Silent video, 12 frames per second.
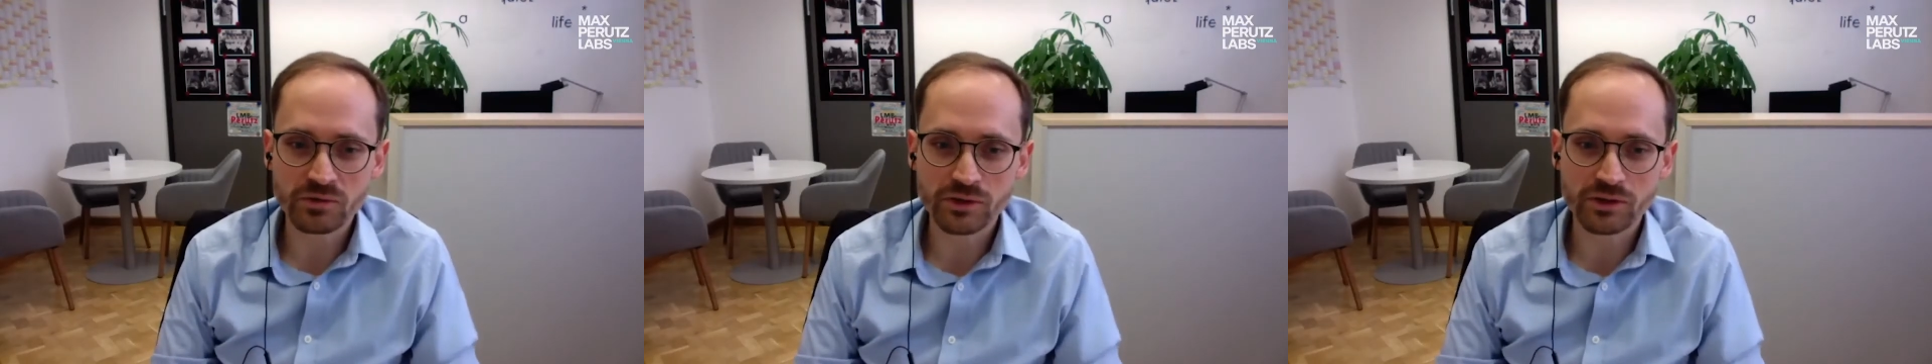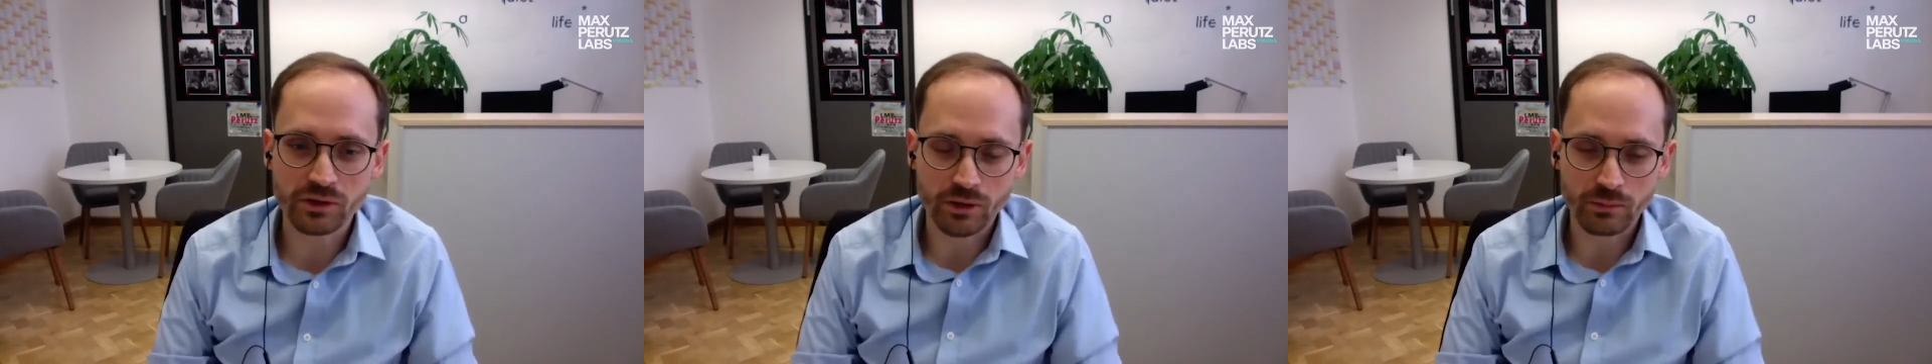to
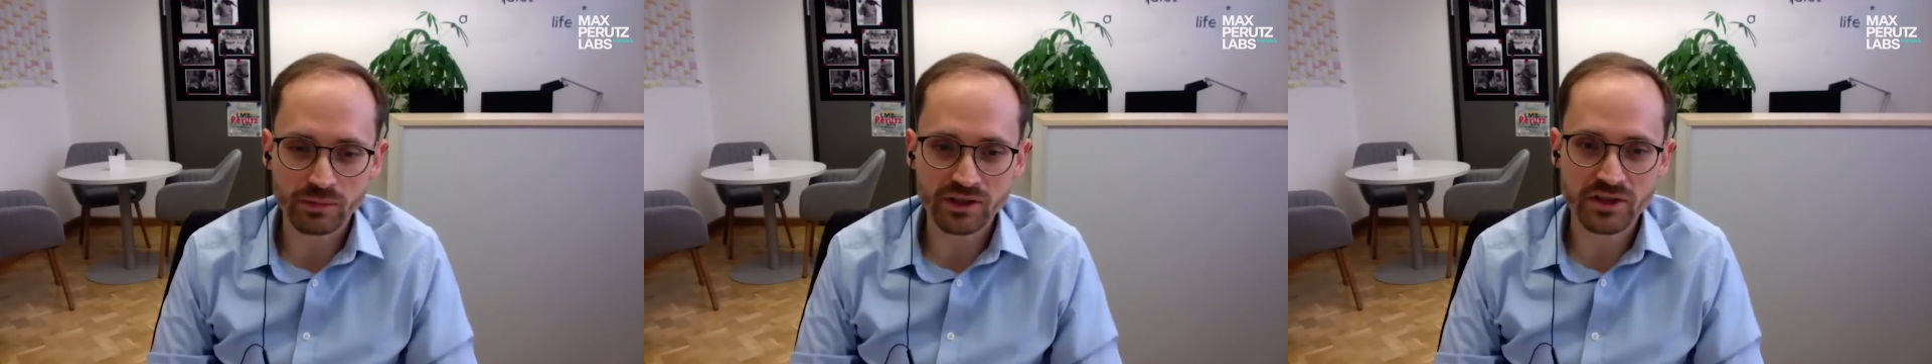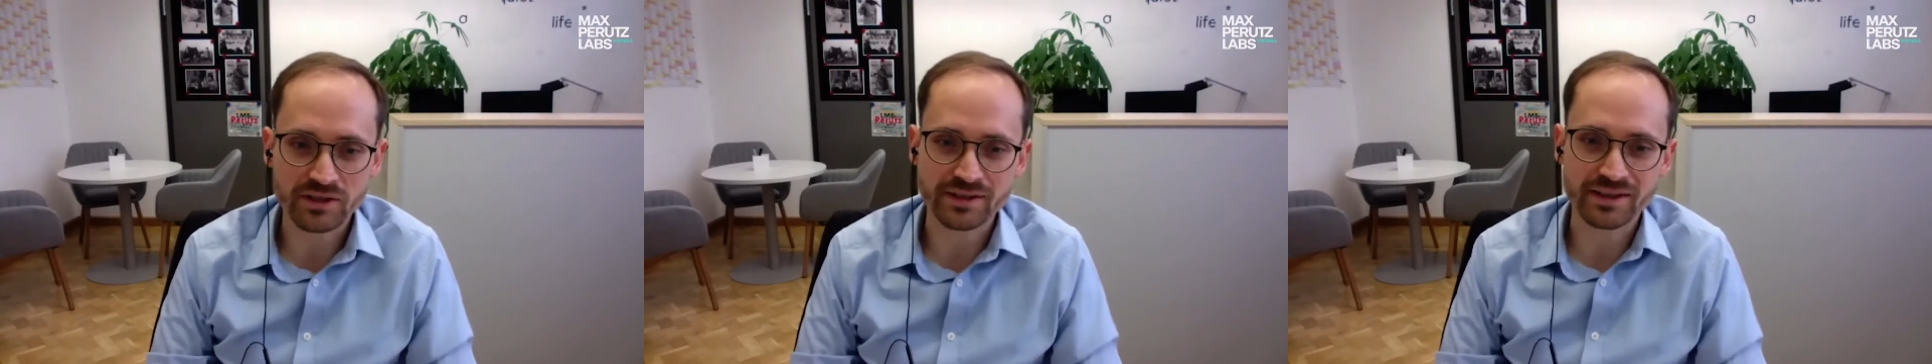accomplish
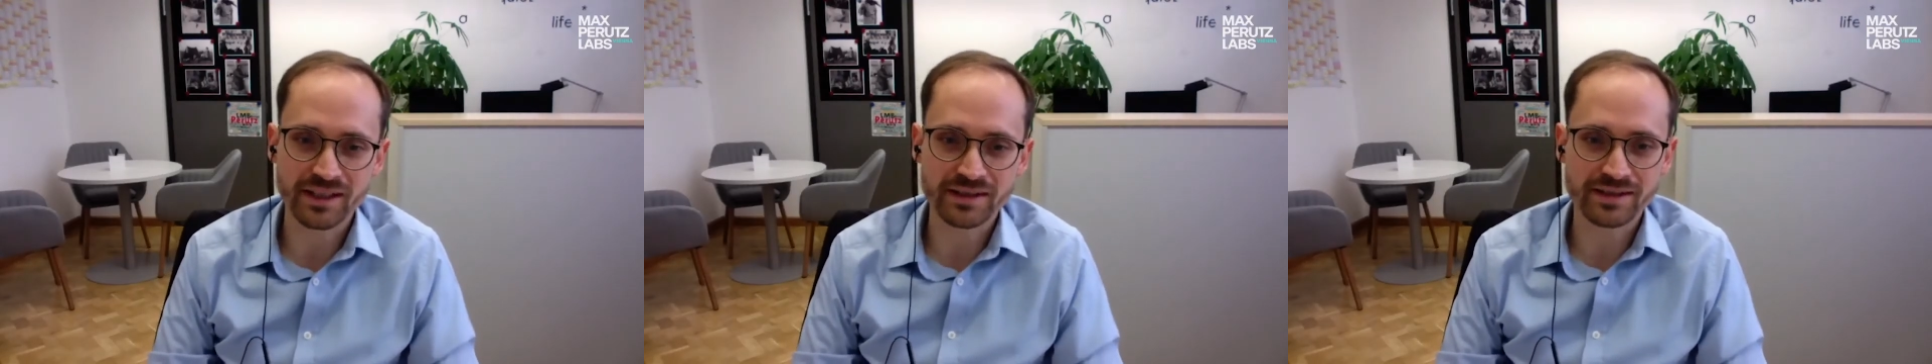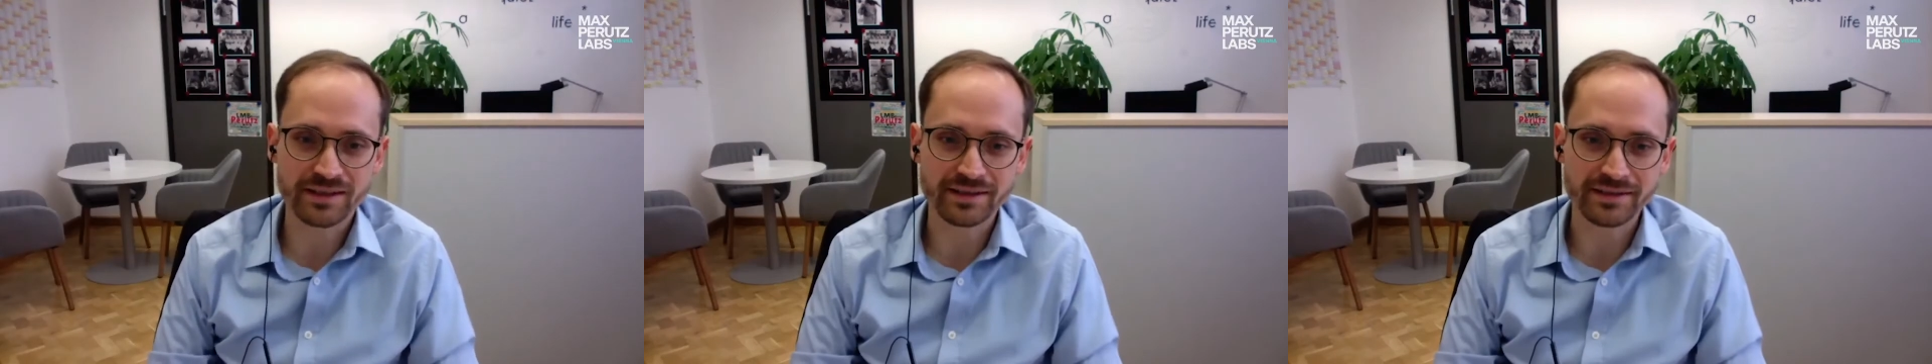in the next
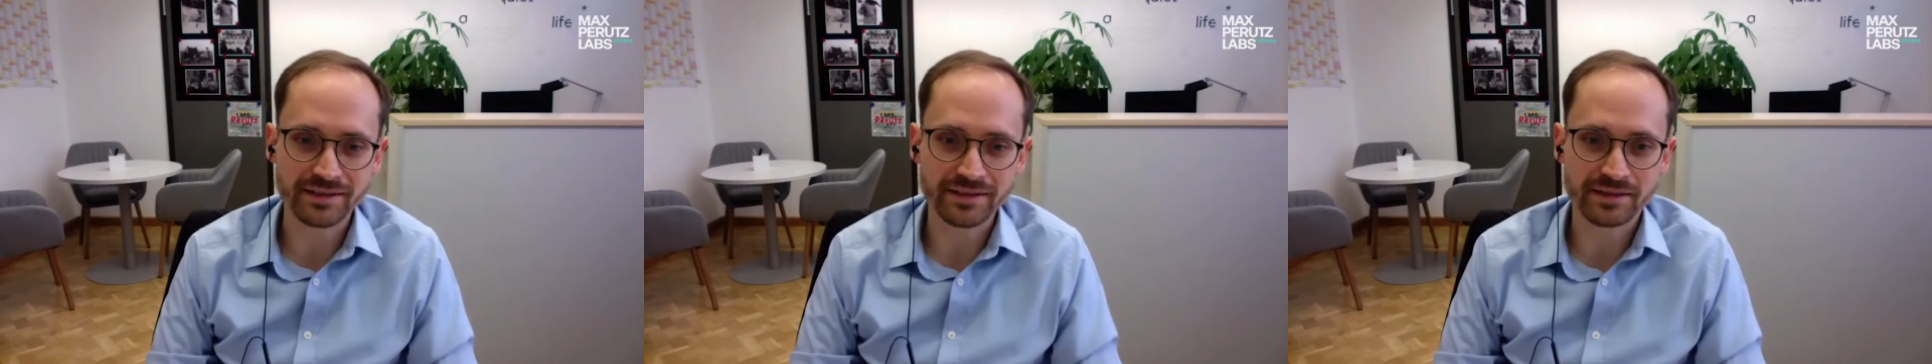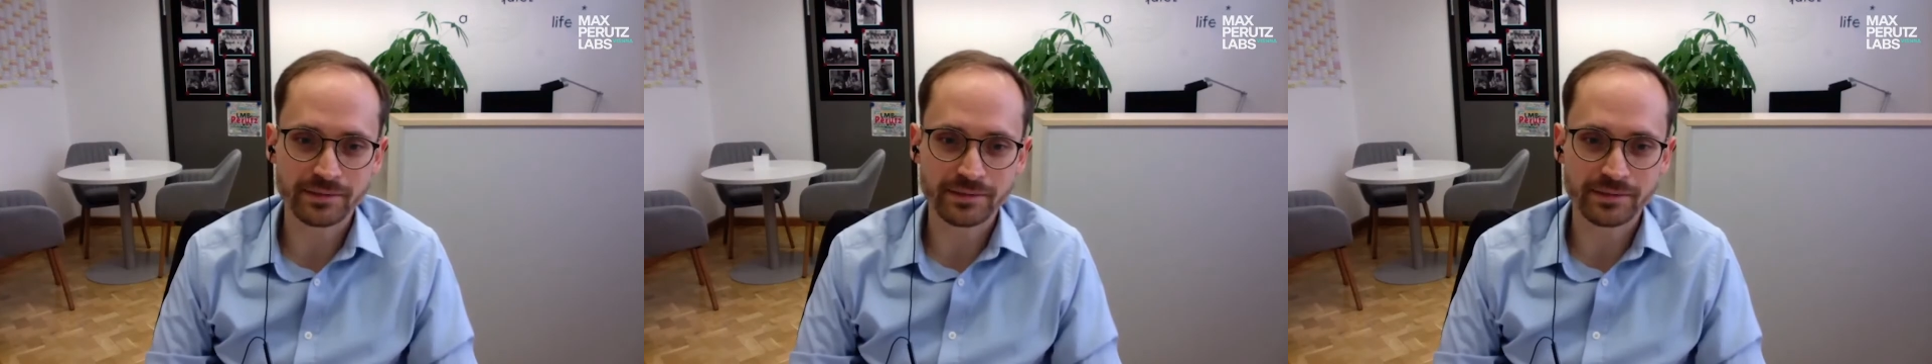10 years?